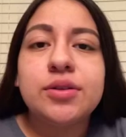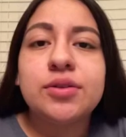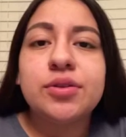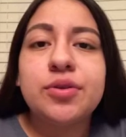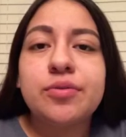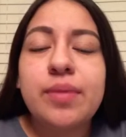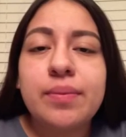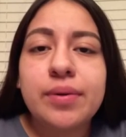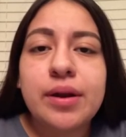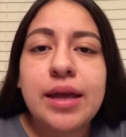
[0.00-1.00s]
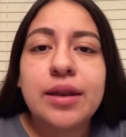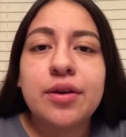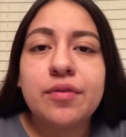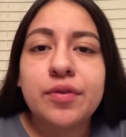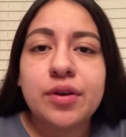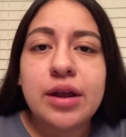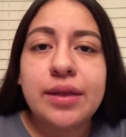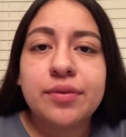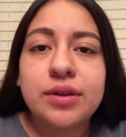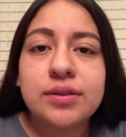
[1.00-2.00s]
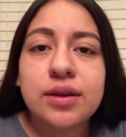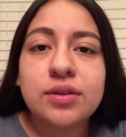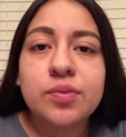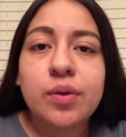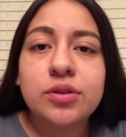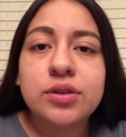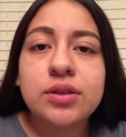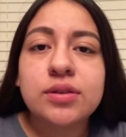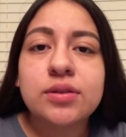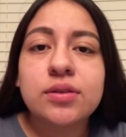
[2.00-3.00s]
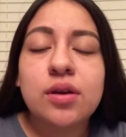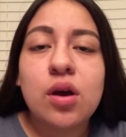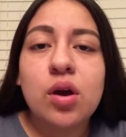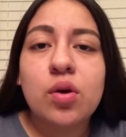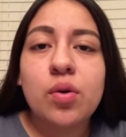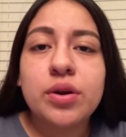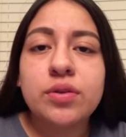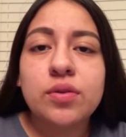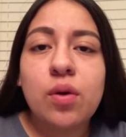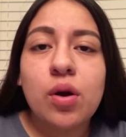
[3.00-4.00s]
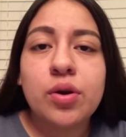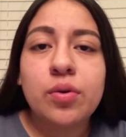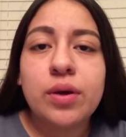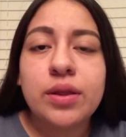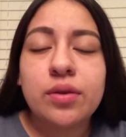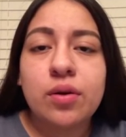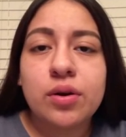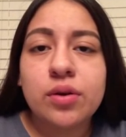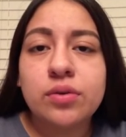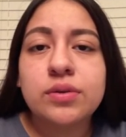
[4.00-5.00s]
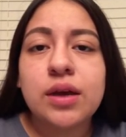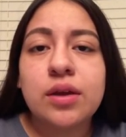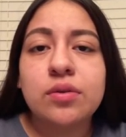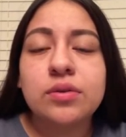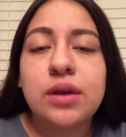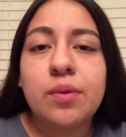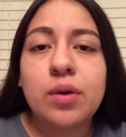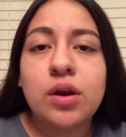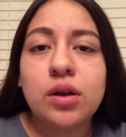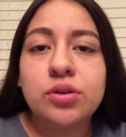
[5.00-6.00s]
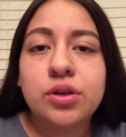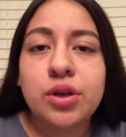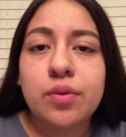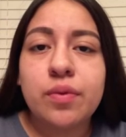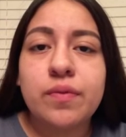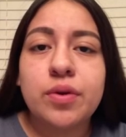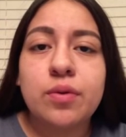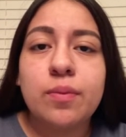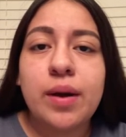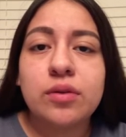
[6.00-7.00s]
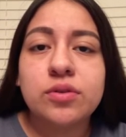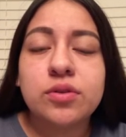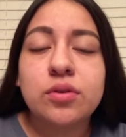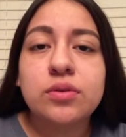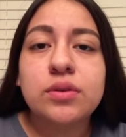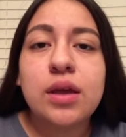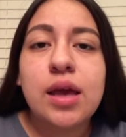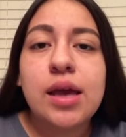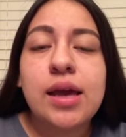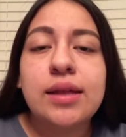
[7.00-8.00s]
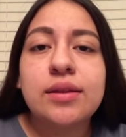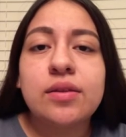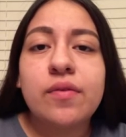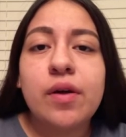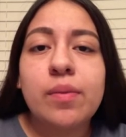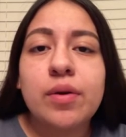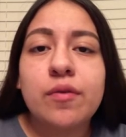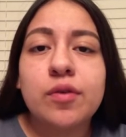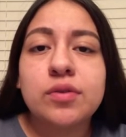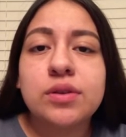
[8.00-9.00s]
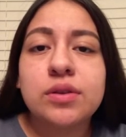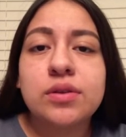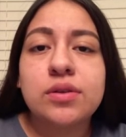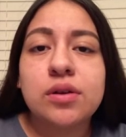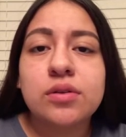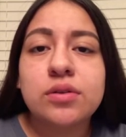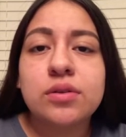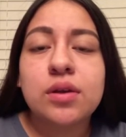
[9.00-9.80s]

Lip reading: Do you remember any of your 8th grade science projects? According to Hartle, in the article titled A 100-Year Review, Milestones in the Development of Frozen Desserts,